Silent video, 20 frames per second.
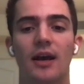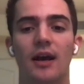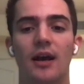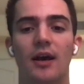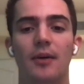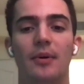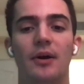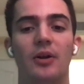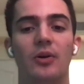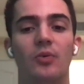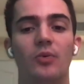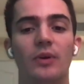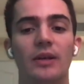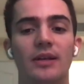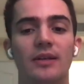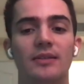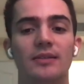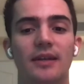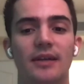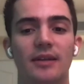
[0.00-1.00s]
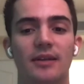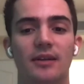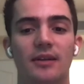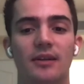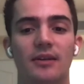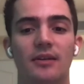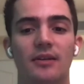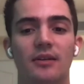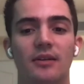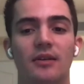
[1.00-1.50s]
about a week later
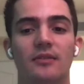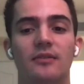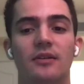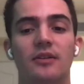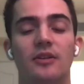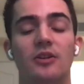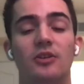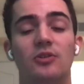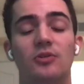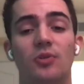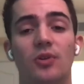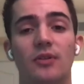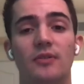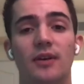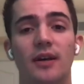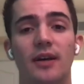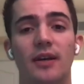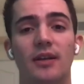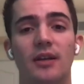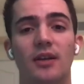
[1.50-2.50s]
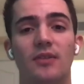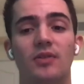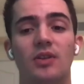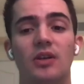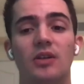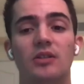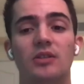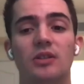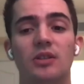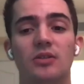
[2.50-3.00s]
along the shoreline of the
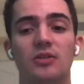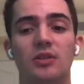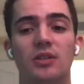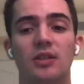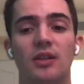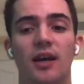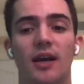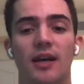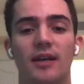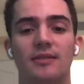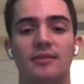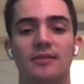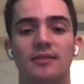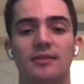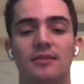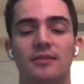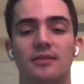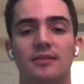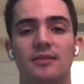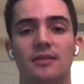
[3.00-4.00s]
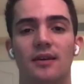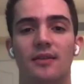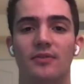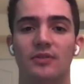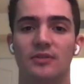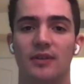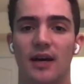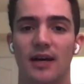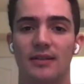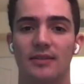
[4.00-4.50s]
Aleutian Islands of
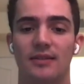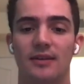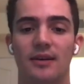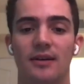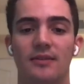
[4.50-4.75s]
Alaska.